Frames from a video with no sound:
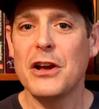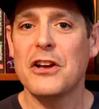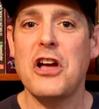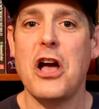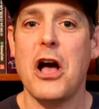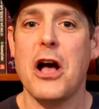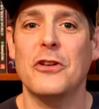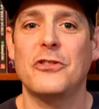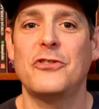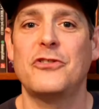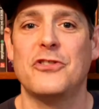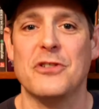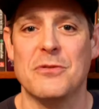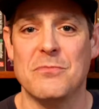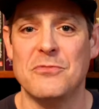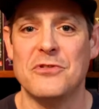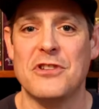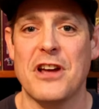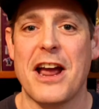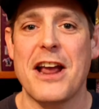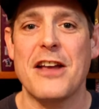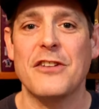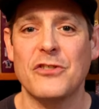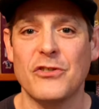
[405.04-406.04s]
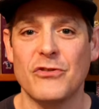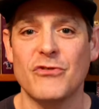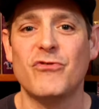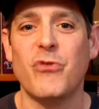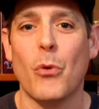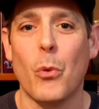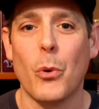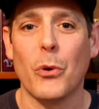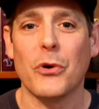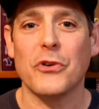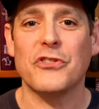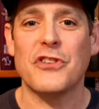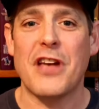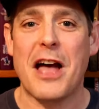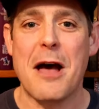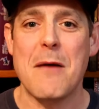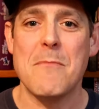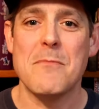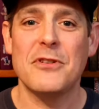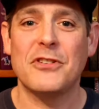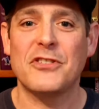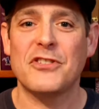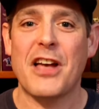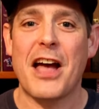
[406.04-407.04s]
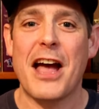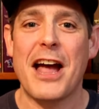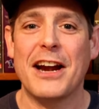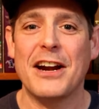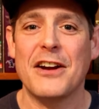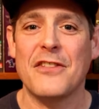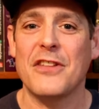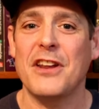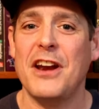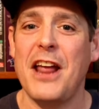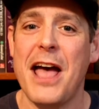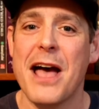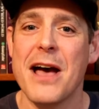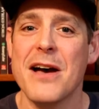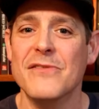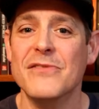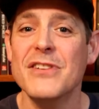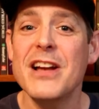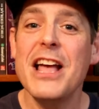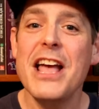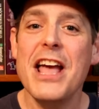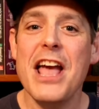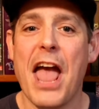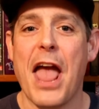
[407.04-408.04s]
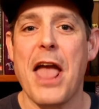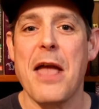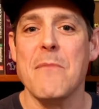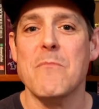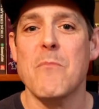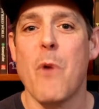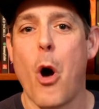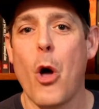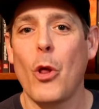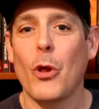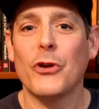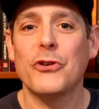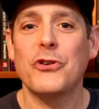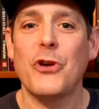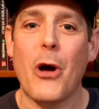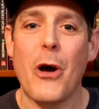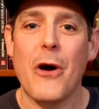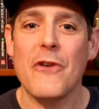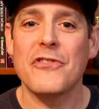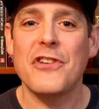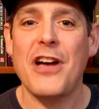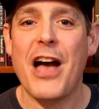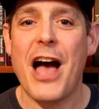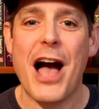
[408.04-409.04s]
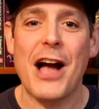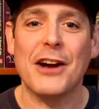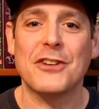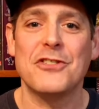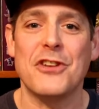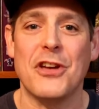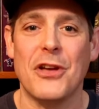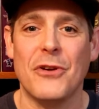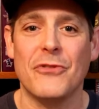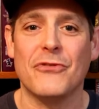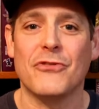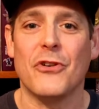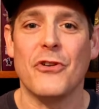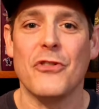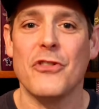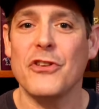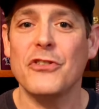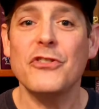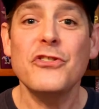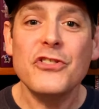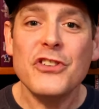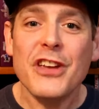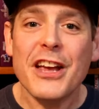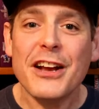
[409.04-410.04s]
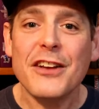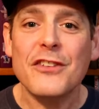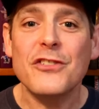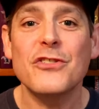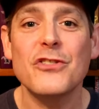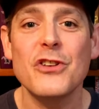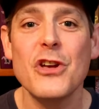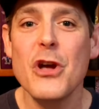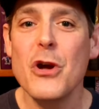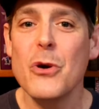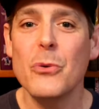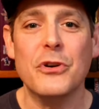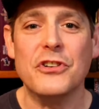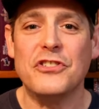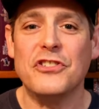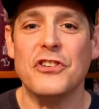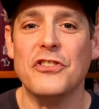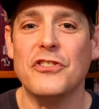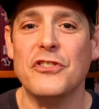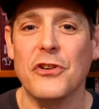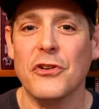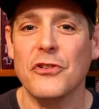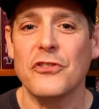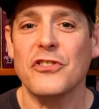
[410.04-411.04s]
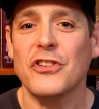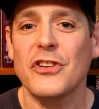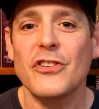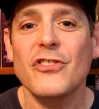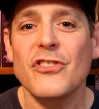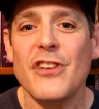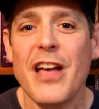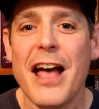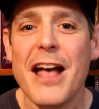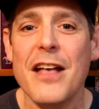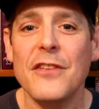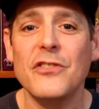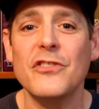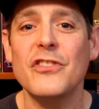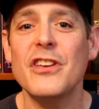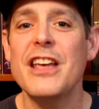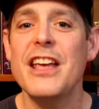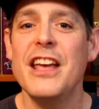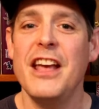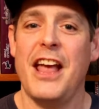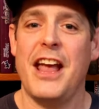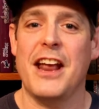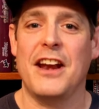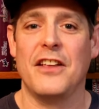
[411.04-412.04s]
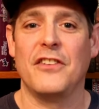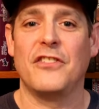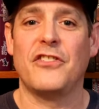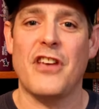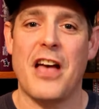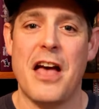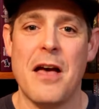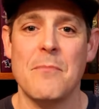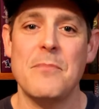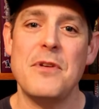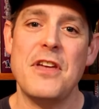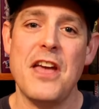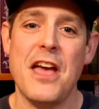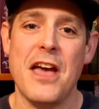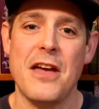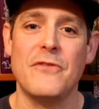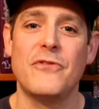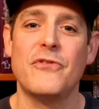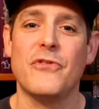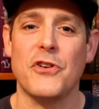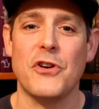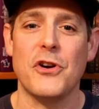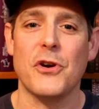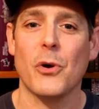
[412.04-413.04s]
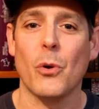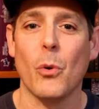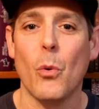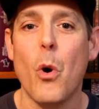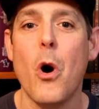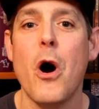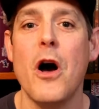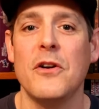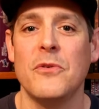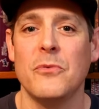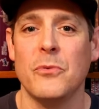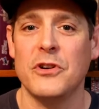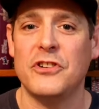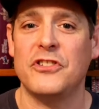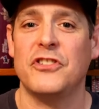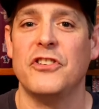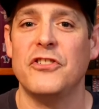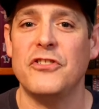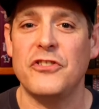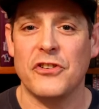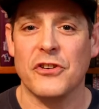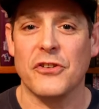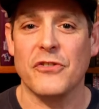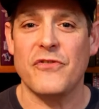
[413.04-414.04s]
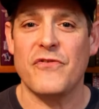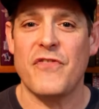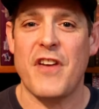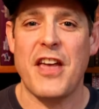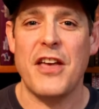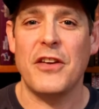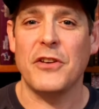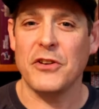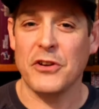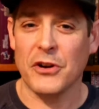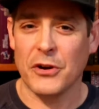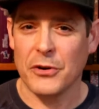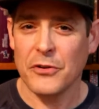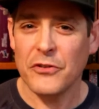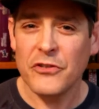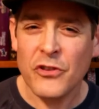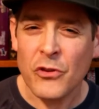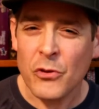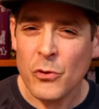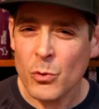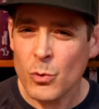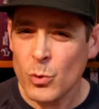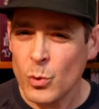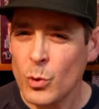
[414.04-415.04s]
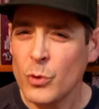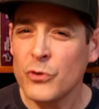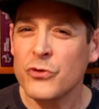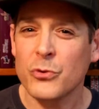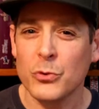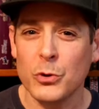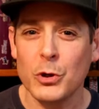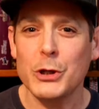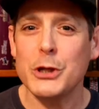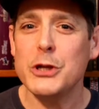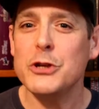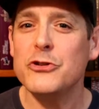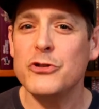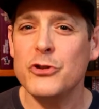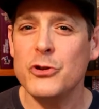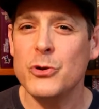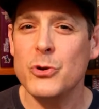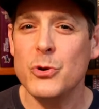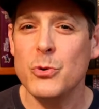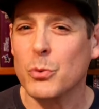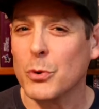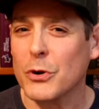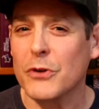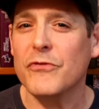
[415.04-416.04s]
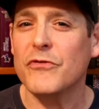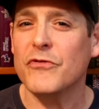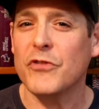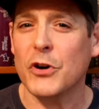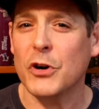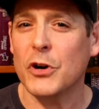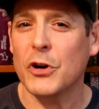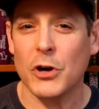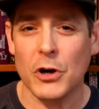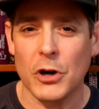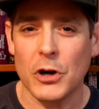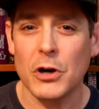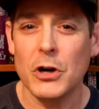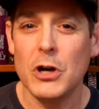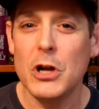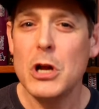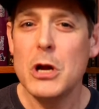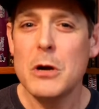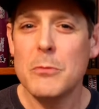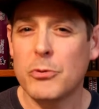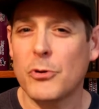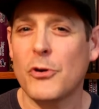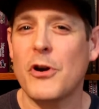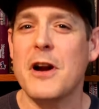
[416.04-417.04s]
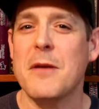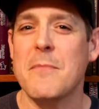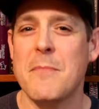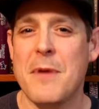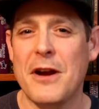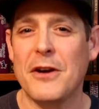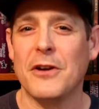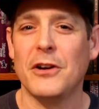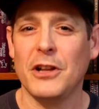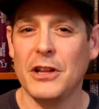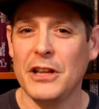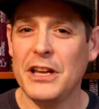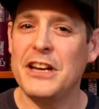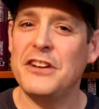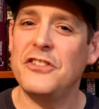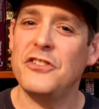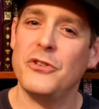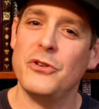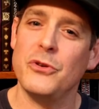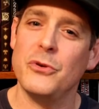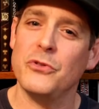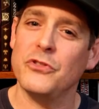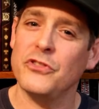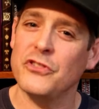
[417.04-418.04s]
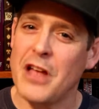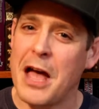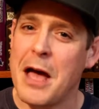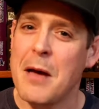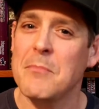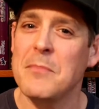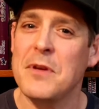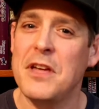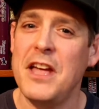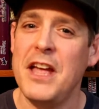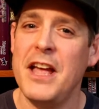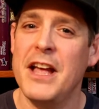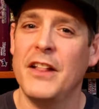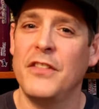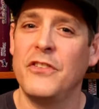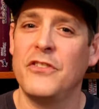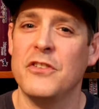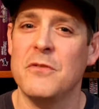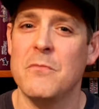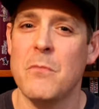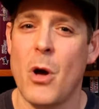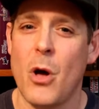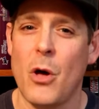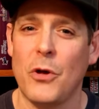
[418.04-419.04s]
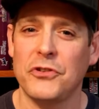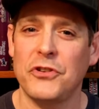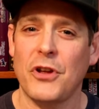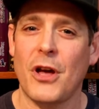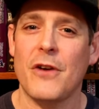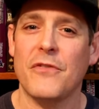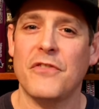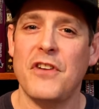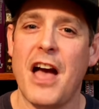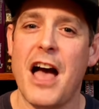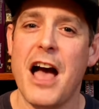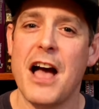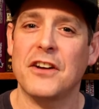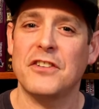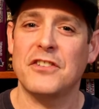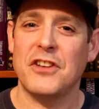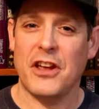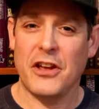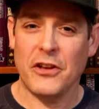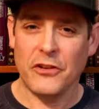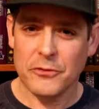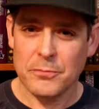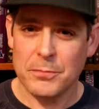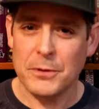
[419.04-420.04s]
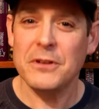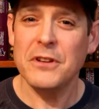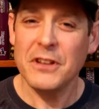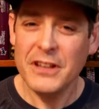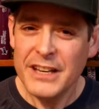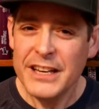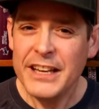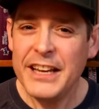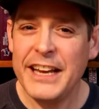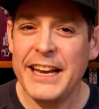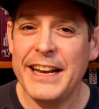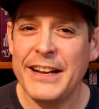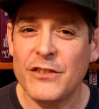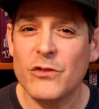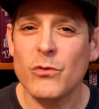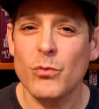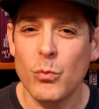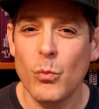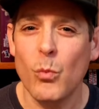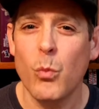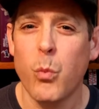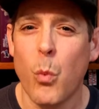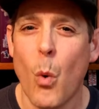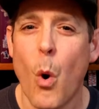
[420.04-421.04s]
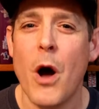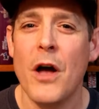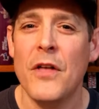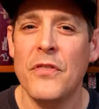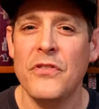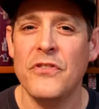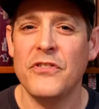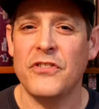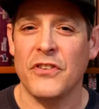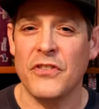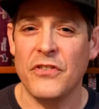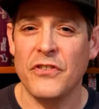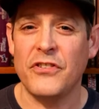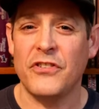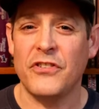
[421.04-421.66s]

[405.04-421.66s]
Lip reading: custom dice for Zombicide that have a Molotov cocktail for the 6, which is your success, and a zombie head for your 1, which is your failure. And so the rules really do refer primarily to zombie heads and Molotov cocktails, but it's 1s and